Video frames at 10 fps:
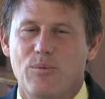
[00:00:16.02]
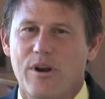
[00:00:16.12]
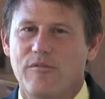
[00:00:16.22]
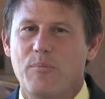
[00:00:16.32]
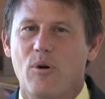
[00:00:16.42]
Just
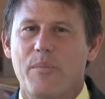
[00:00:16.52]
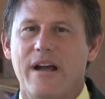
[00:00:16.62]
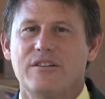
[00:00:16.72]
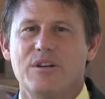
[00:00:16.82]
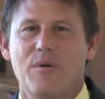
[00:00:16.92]
want to report
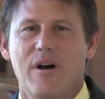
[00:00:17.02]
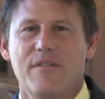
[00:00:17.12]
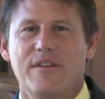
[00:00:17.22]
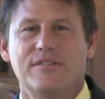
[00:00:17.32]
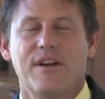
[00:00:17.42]
back to you
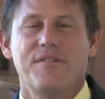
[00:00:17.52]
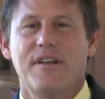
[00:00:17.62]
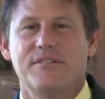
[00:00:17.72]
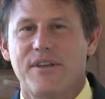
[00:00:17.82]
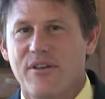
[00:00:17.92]
on the
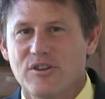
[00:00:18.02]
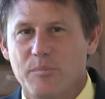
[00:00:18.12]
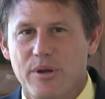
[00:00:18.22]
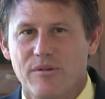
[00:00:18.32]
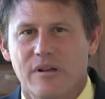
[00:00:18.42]
Sunday
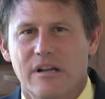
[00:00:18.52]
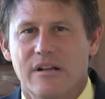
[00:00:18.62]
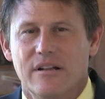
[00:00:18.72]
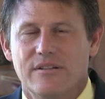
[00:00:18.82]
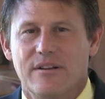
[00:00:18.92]
sales bill.
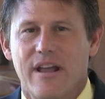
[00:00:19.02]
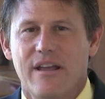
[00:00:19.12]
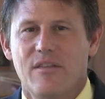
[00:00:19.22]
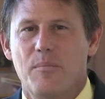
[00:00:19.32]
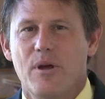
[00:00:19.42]

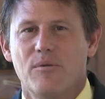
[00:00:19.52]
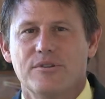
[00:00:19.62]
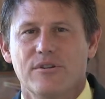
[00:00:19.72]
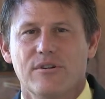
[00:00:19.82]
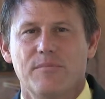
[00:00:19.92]
Today, the bill
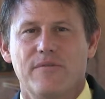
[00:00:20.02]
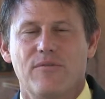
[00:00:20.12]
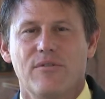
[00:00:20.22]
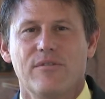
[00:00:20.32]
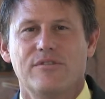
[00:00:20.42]
was heard
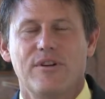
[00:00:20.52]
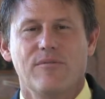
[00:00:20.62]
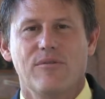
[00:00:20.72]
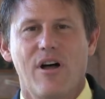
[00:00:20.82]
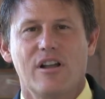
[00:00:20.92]
before the
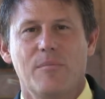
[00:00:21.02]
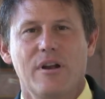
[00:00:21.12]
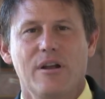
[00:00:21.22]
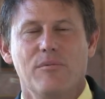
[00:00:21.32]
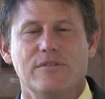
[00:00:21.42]
General Law
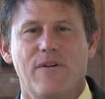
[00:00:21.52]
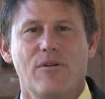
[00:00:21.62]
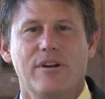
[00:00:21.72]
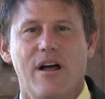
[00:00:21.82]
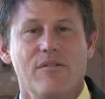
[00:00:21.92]
Committee and was
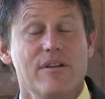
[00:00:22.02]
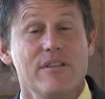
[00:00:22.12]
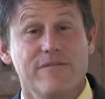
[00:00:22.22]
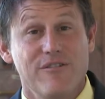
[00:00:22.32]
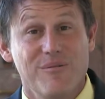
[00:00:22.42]
voted out
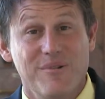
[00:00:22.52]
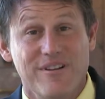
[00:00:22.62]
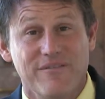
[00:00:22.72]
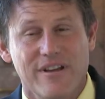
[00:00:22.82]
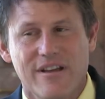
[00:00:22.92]
in the
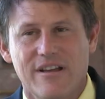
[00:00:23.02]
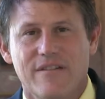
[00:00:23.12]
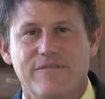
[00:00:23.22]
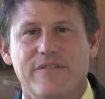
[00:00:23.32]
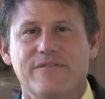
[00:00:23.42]
affirmative,
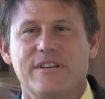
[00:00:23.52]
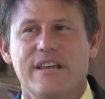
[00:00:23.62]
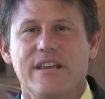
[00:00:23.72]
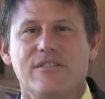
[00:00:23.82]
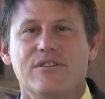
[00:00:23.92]

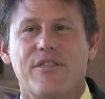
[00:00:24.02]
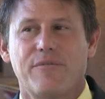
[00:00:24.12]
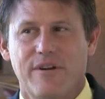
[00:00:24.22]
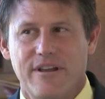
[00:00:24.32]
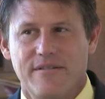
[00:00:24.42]

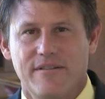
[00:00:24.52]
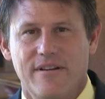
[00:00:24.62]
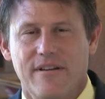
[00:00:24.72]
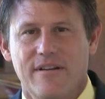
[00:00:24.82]
15-3.